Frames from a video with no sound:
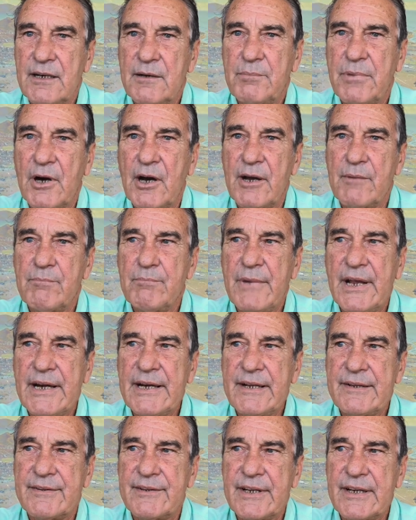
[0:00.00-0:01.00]
by
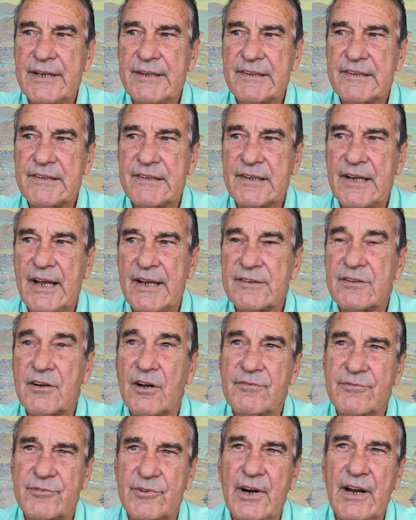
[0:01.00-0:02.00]
many things as
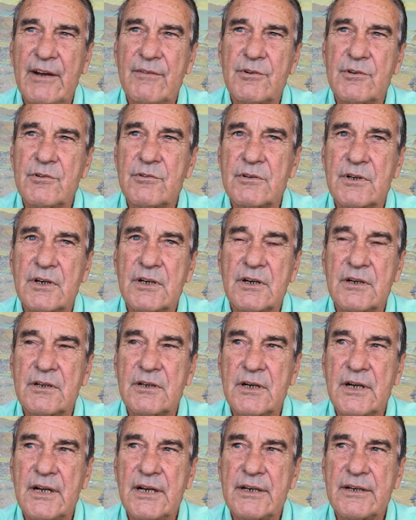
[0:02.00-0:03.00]
I've travelled
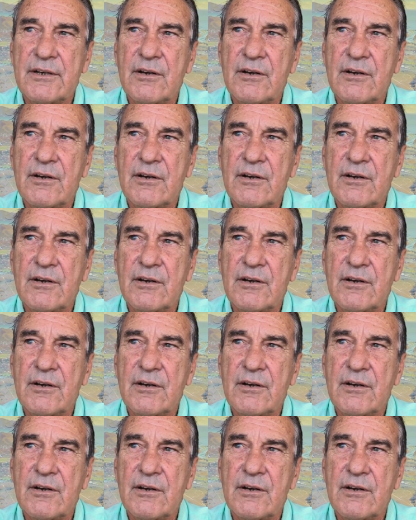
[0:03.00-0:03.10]
and, and